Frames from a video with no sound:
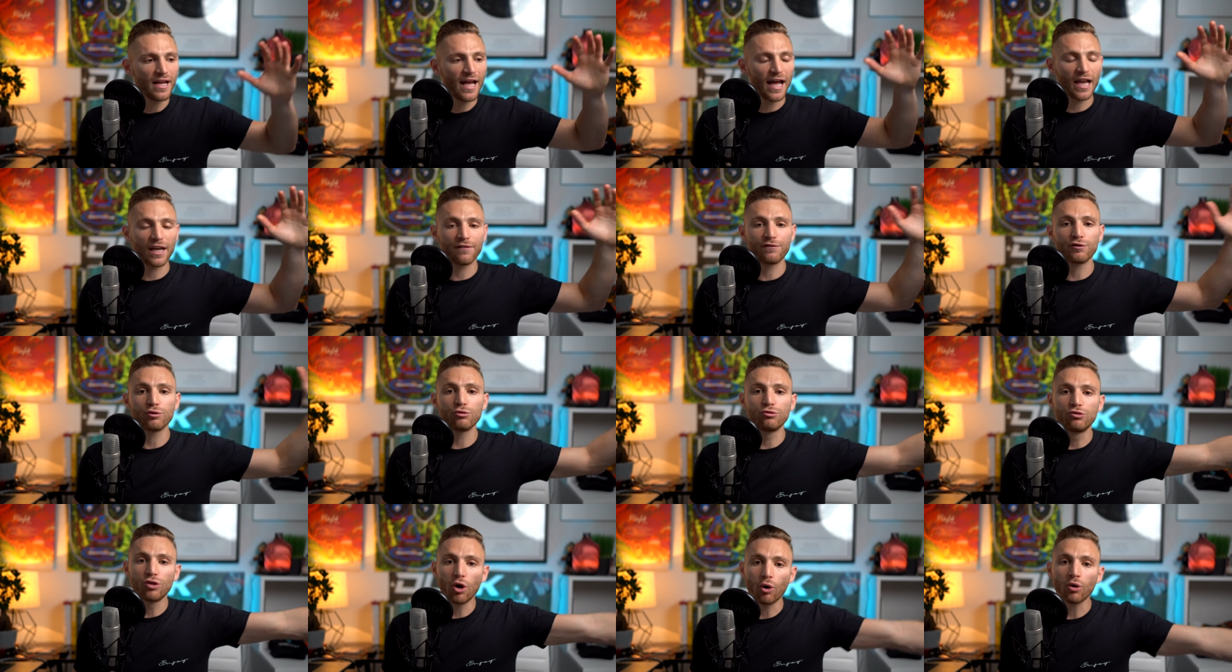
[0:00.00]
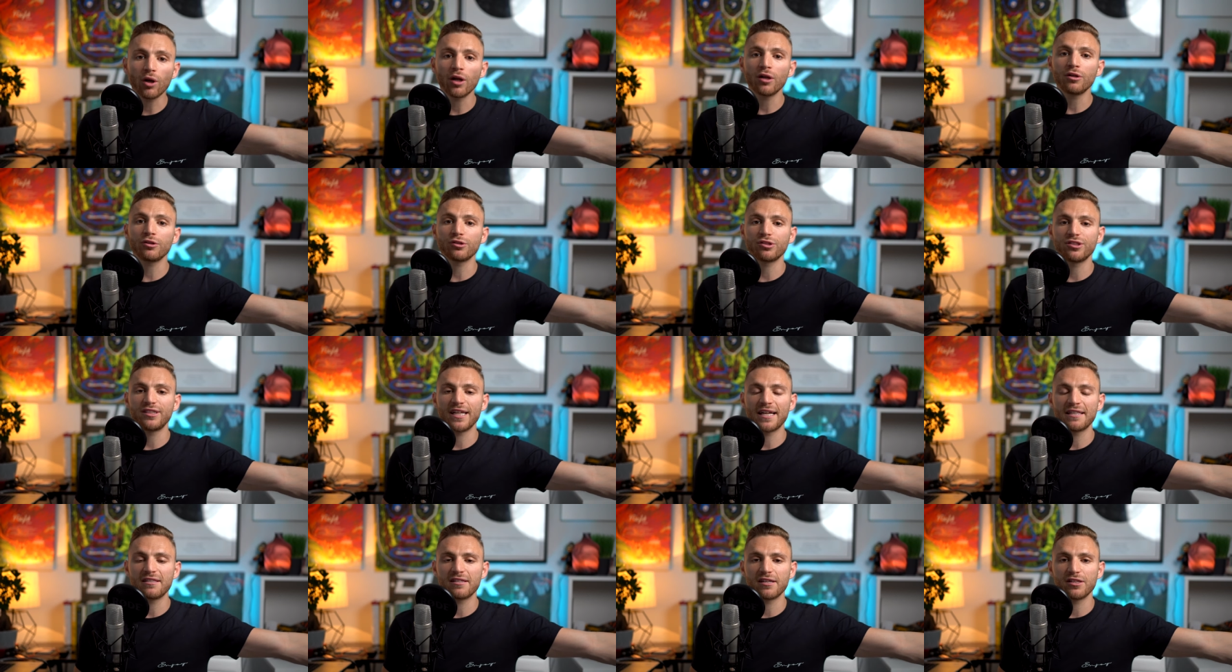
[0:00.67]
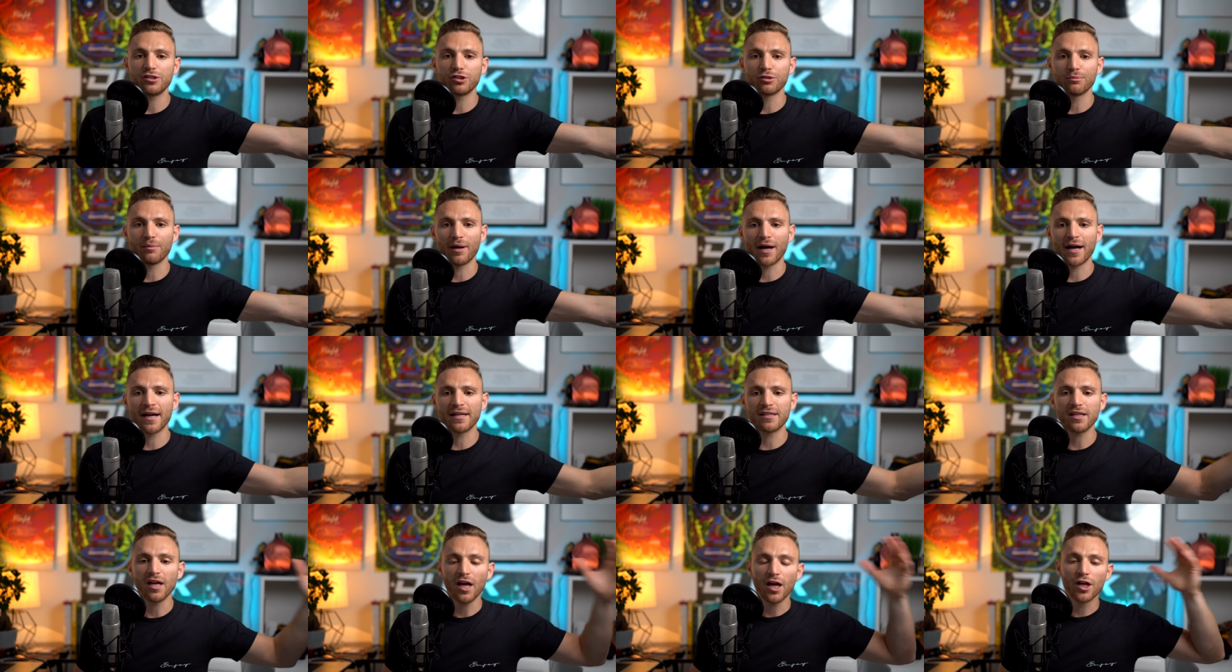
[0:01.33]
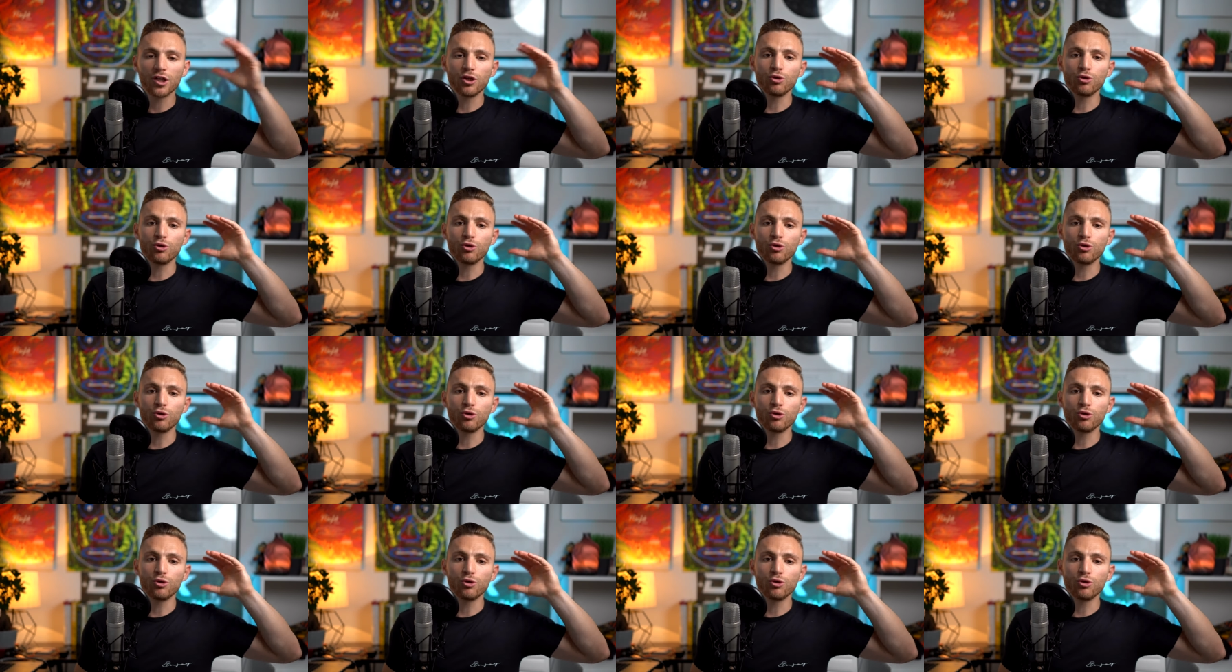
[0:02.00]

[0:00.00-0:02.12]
And if you don't understand it in your mind,